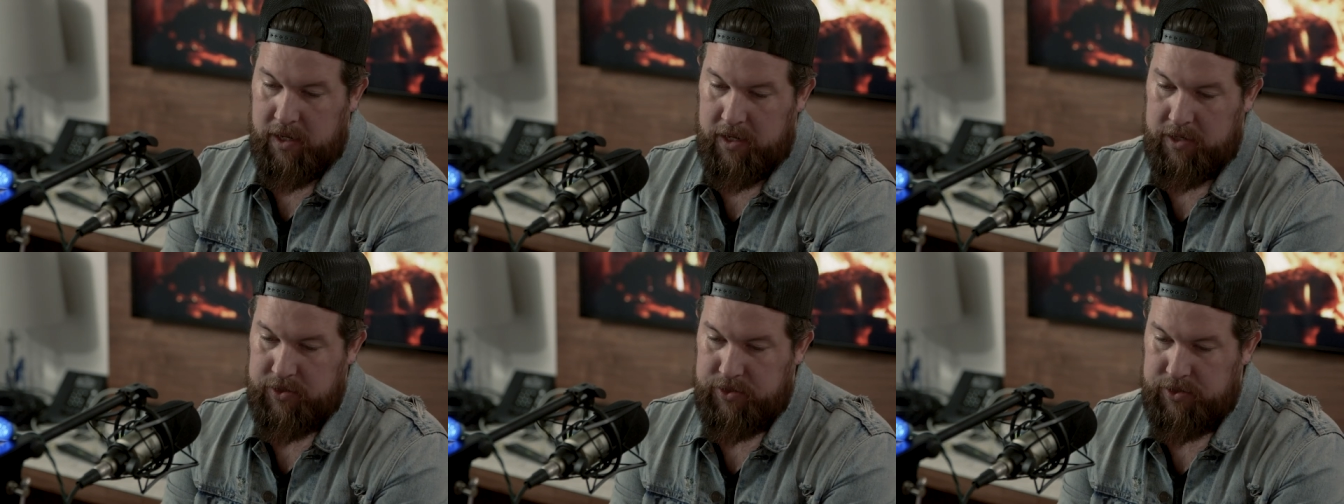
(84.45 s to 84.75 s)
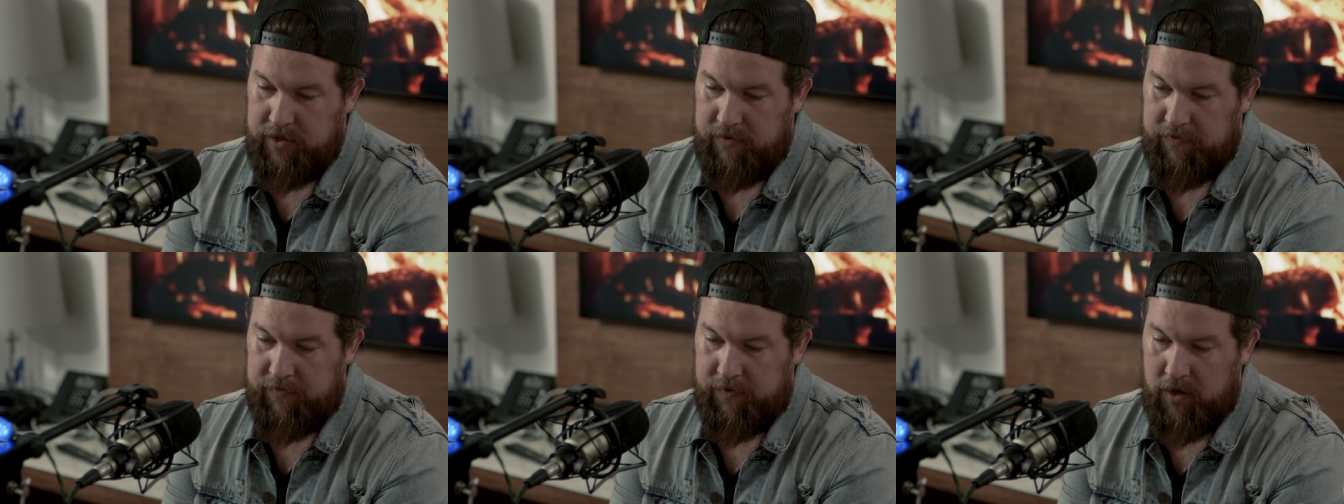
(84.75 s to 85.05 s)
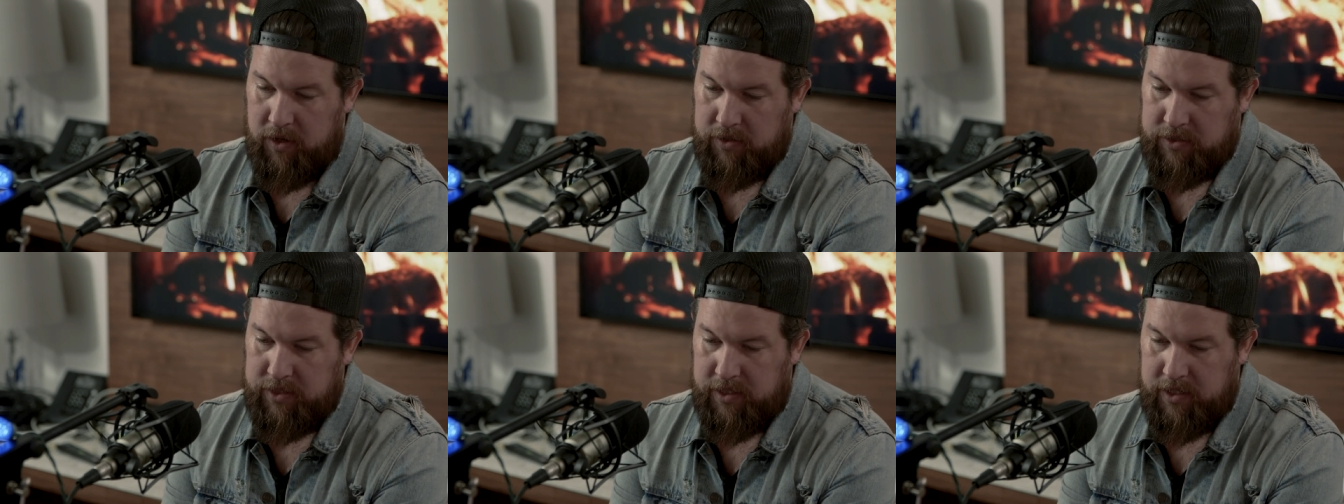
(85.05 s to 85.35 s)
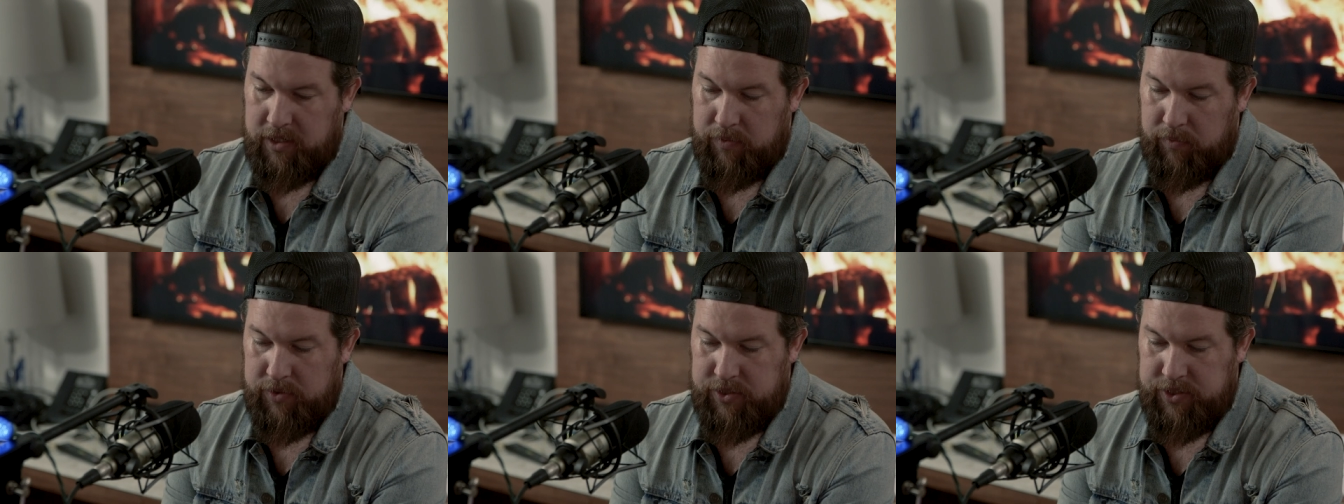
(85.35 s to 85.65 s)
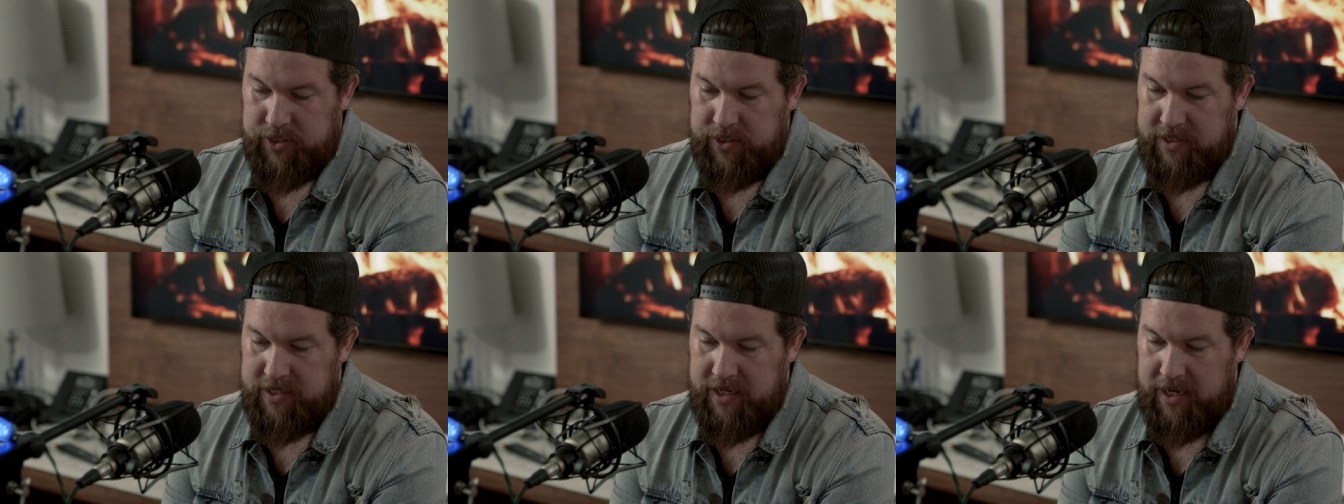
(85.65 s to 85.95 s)
And she fought to get where
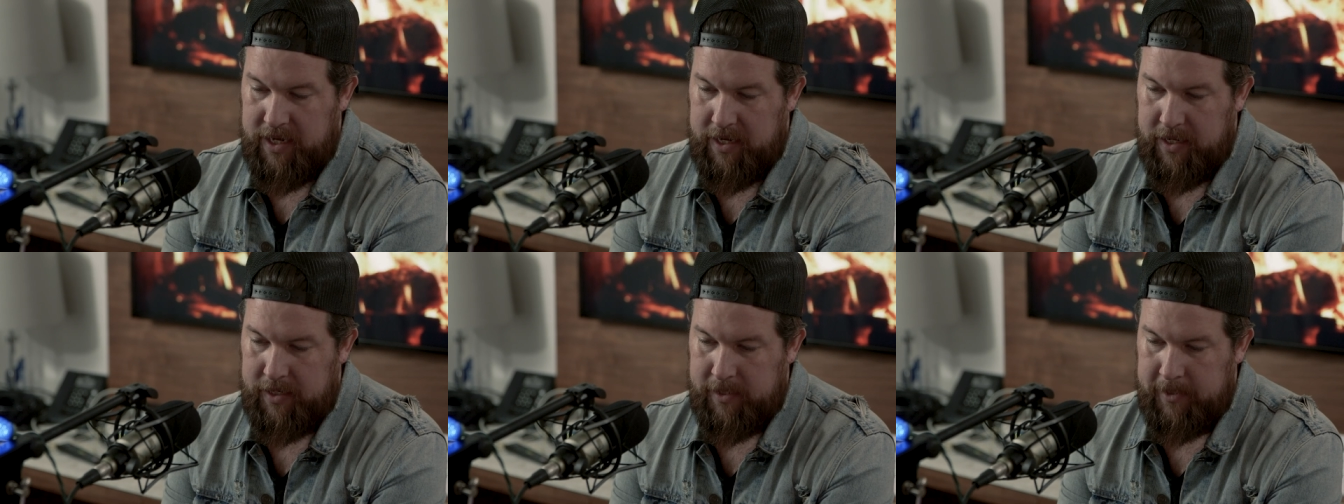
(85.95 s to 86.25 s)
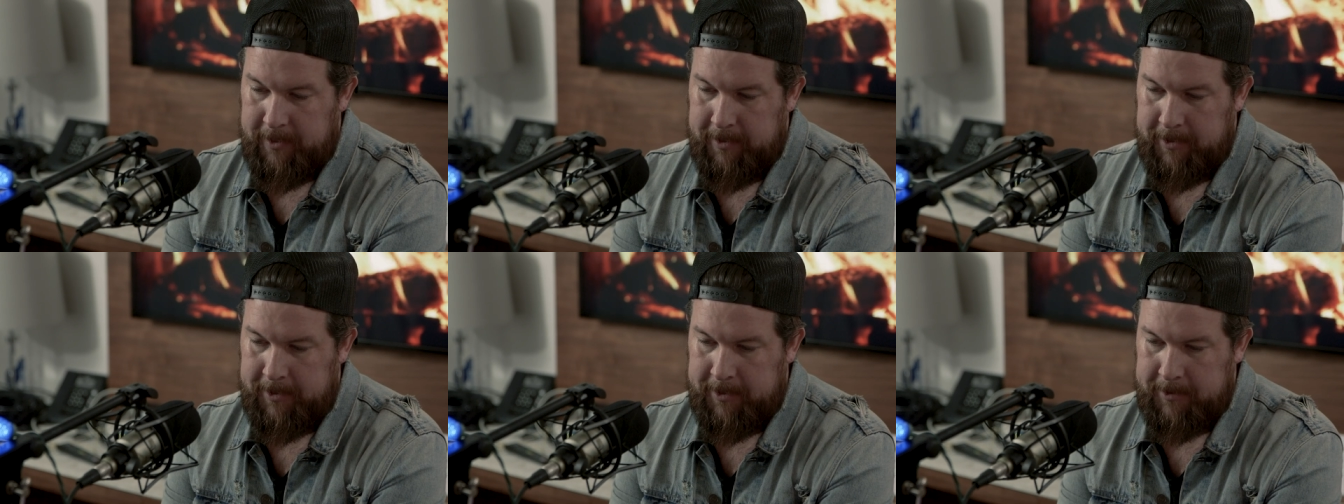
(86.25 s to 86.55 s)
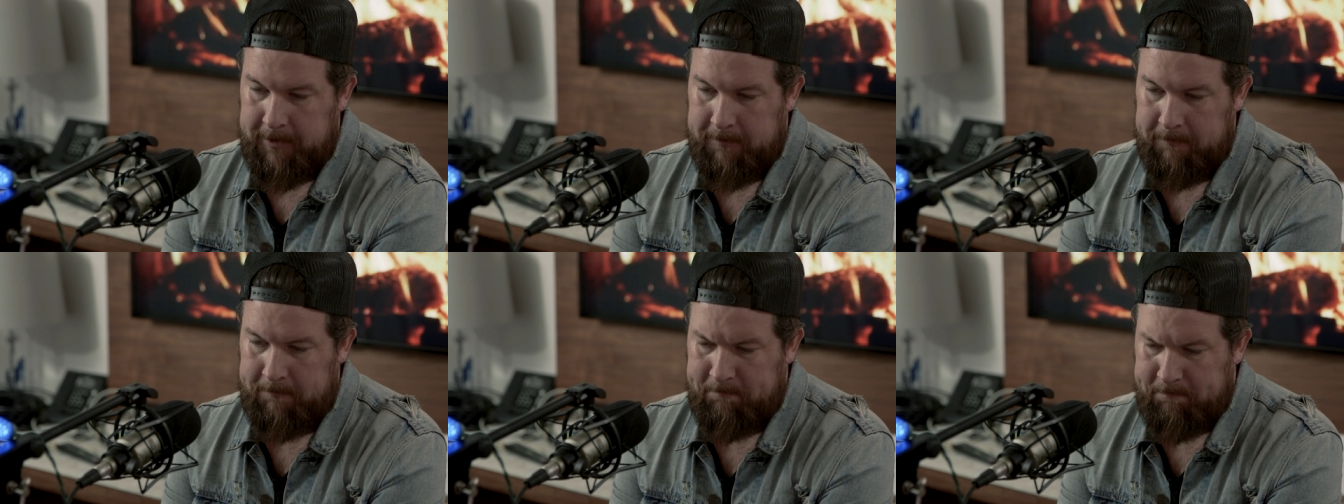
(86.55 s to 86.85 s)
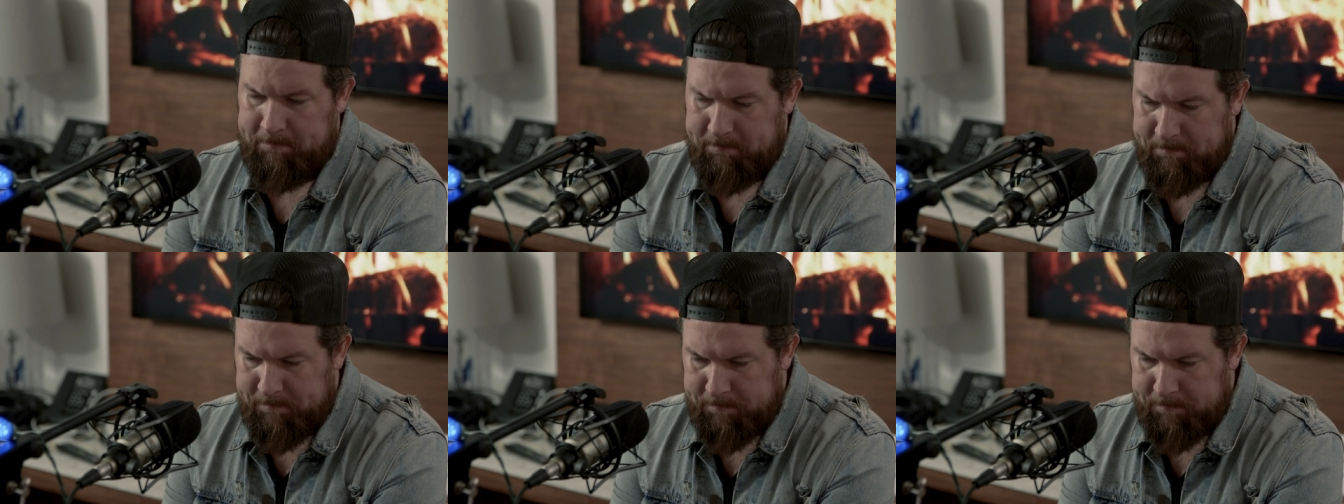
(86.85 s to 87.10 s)
she's at. Um,